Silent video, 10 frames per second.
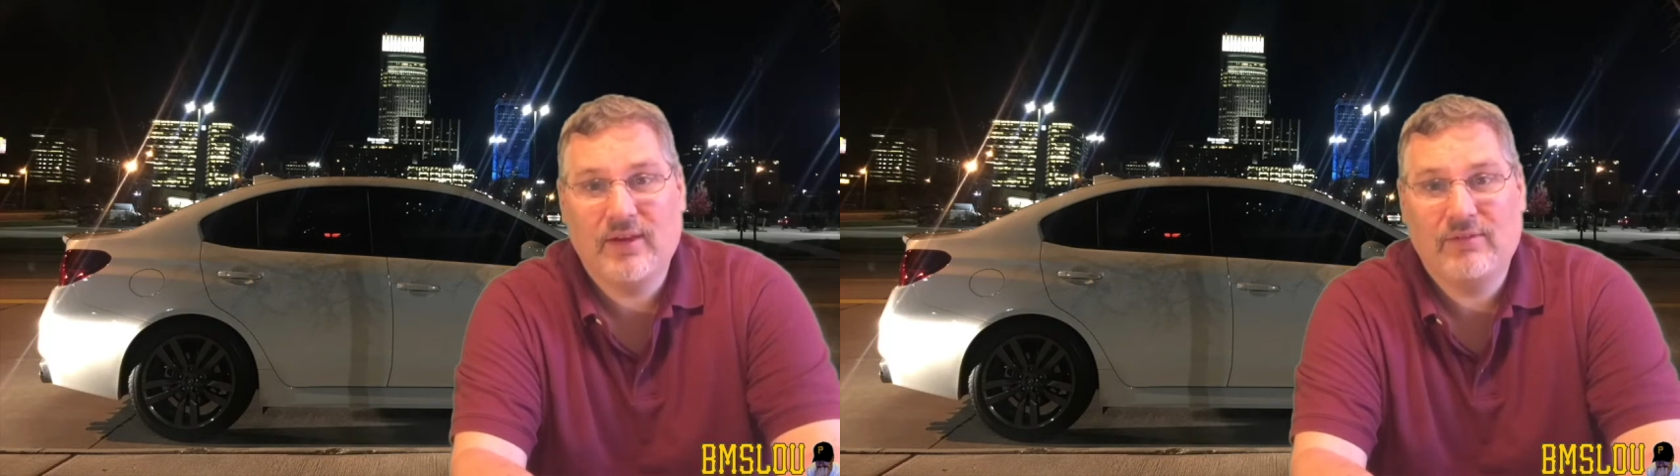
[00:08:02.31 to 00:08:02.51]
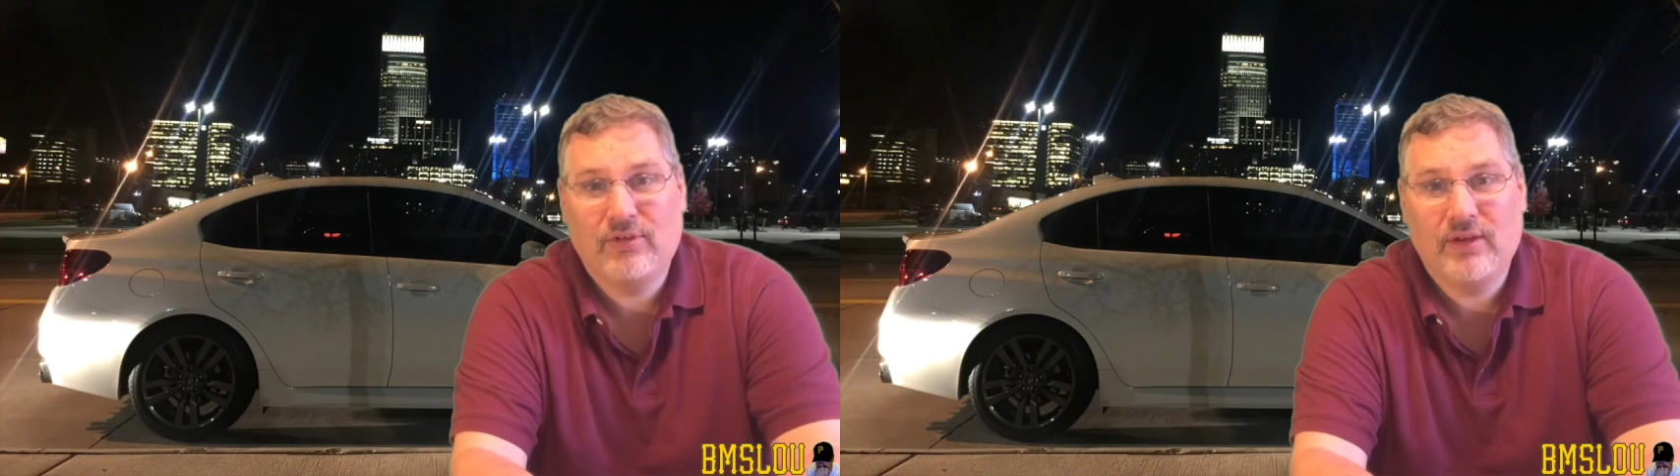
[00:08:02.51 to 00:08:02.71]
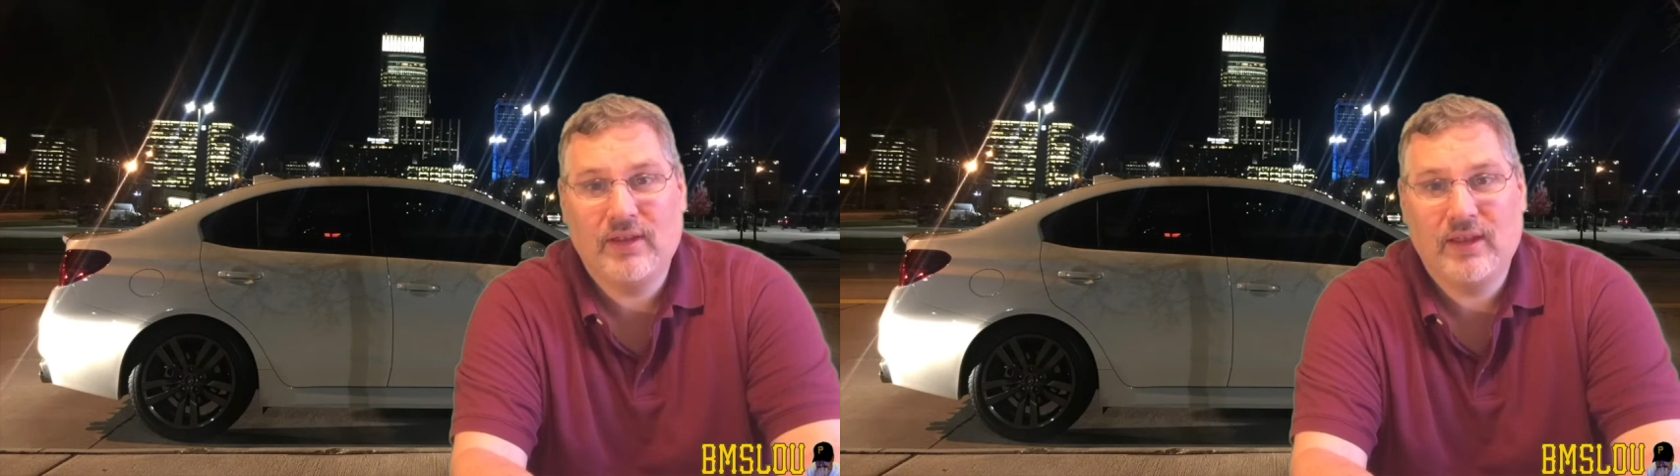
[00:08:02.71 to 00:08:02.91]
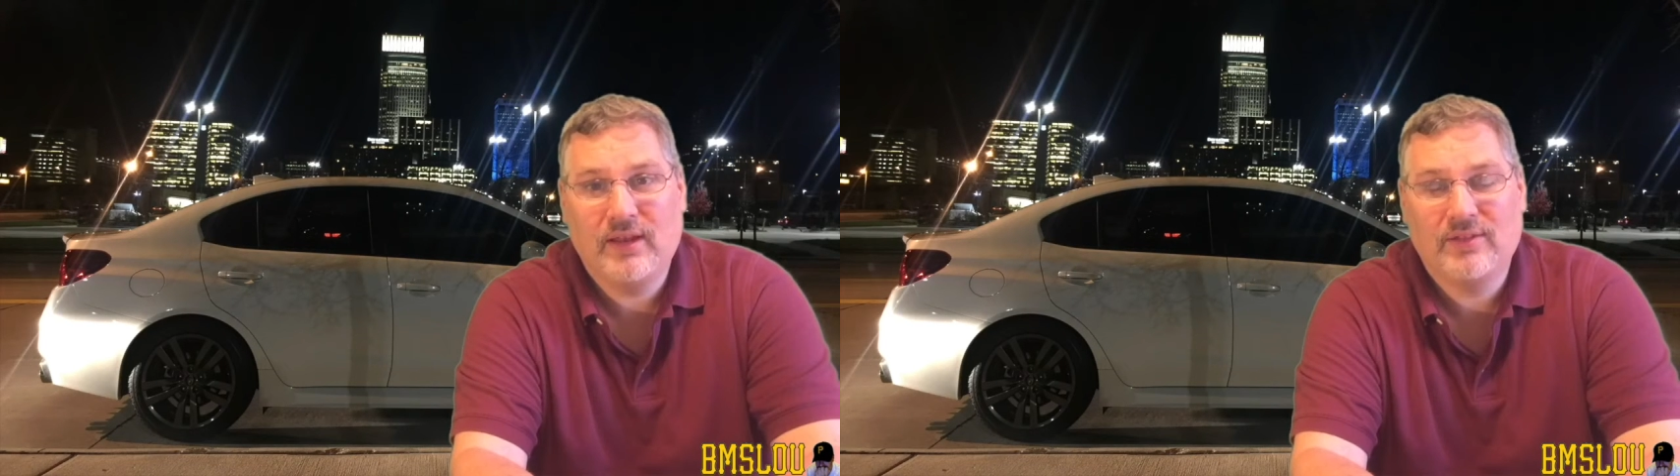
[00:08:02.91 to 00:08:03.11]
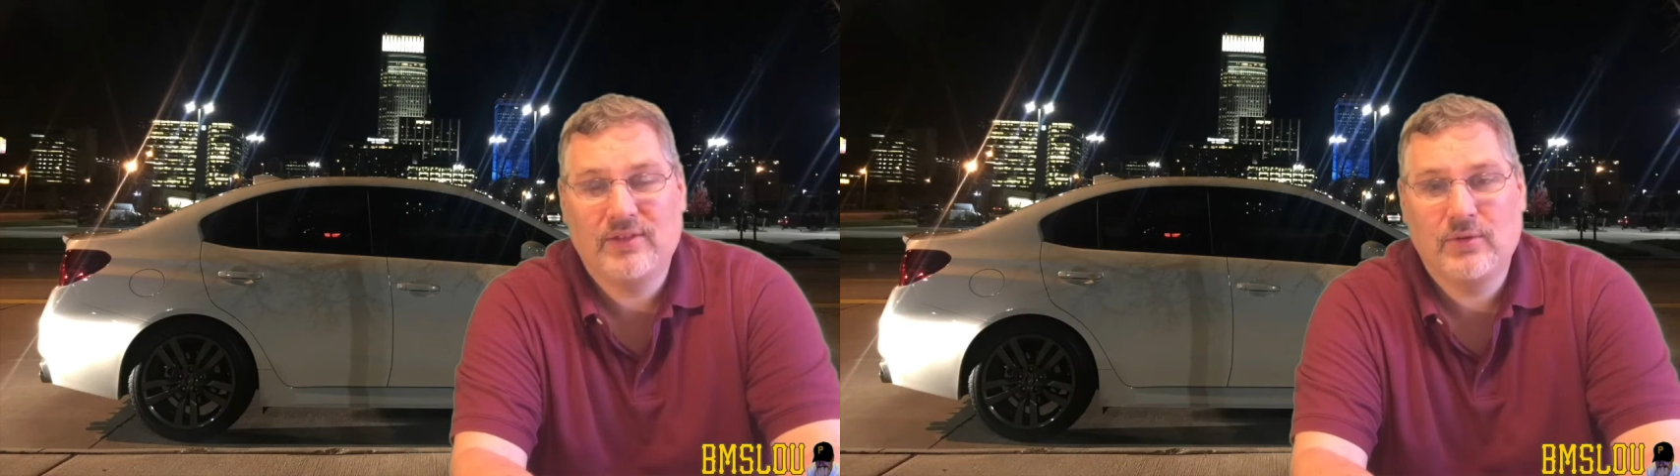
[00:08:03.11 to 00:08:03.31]
Have a great day, and
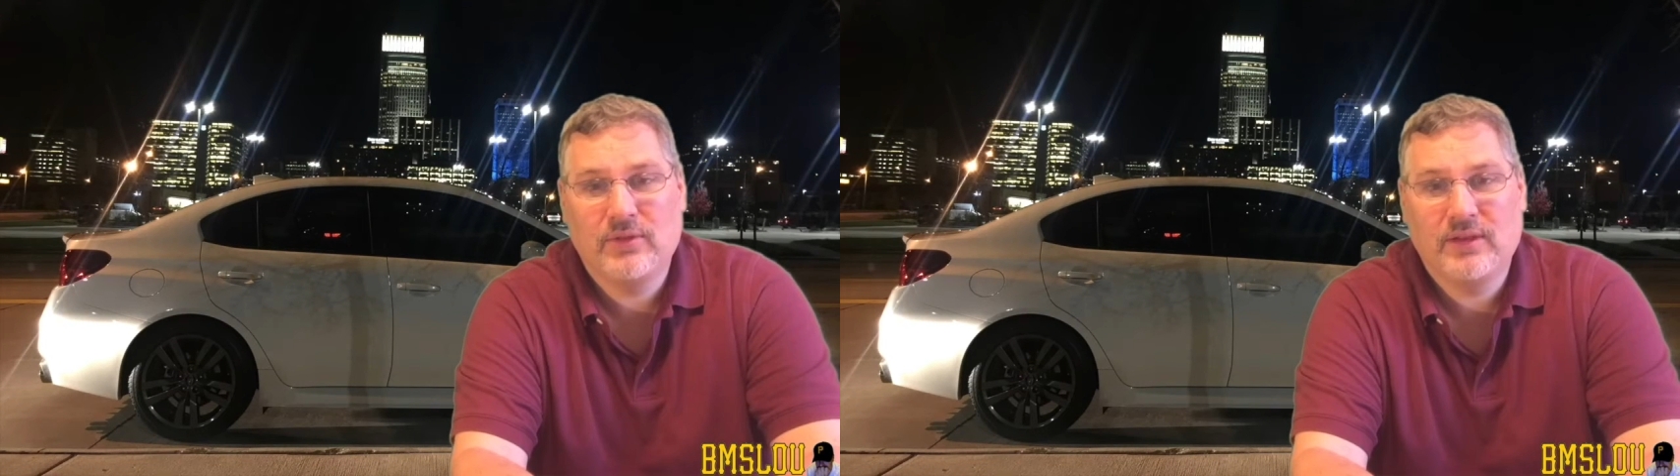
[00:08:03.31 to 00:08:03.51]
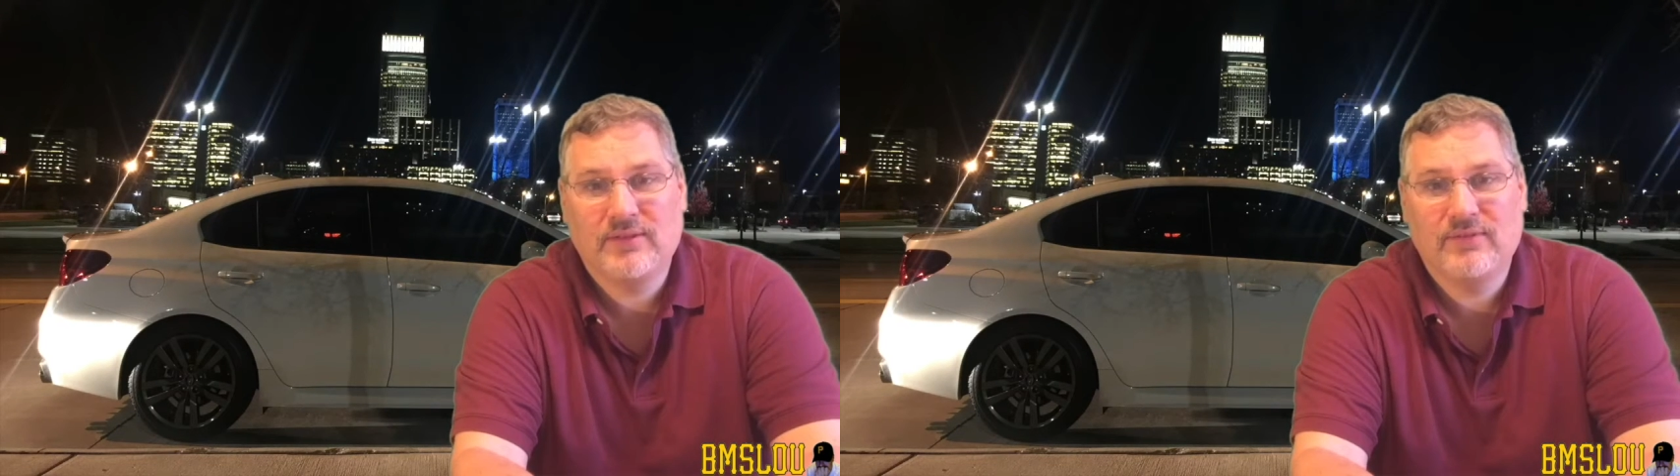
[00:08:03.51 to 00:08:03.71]
I'll see you on the next